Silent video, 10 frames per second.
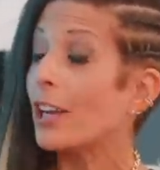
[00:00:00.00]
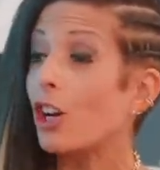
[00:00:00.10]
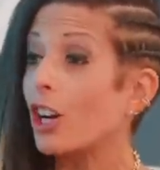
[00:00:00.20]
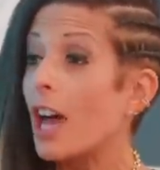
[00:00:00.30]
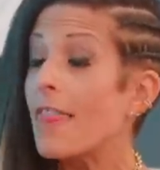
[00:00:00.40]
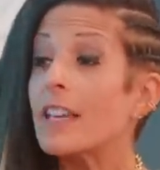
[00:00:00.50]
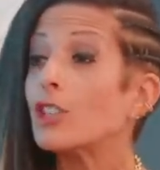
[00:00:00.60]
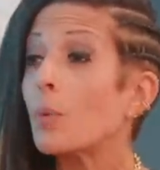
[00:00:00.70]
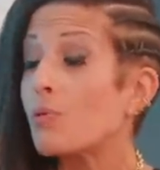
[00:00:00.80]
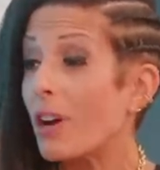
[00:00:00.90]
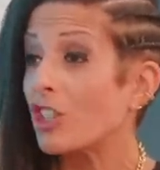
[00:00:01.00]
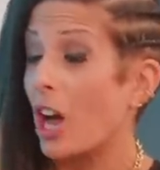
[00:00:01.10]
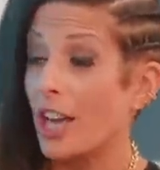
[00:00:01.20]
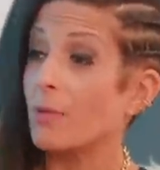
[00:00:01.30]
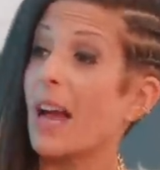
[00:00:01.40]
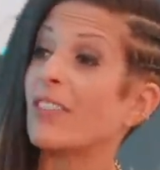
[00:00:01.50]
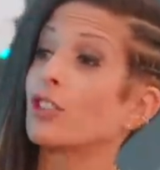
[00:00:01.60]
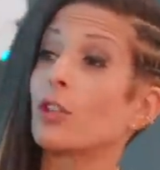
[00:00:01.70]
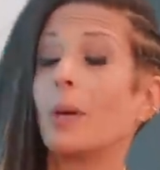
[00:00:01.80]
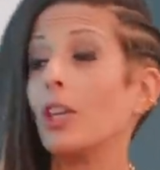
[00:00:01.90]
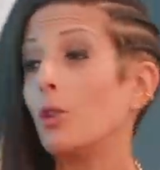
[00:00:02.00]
And look, there's no pressure. I don't have to do it.